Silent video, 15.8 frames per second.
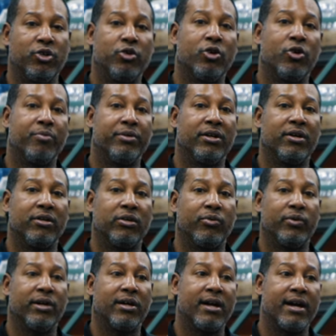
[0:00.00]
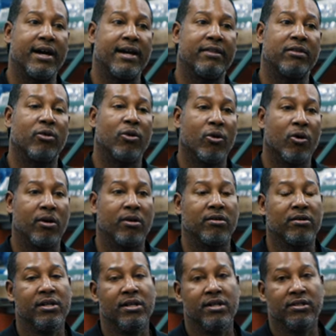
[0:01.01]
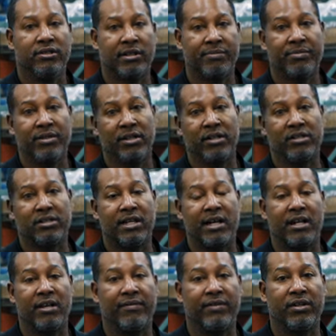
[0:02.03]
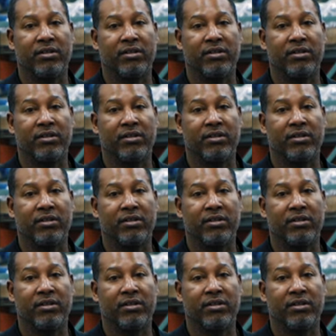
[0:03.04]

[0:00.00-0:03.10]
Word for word: do go beyond the wear height or something inside of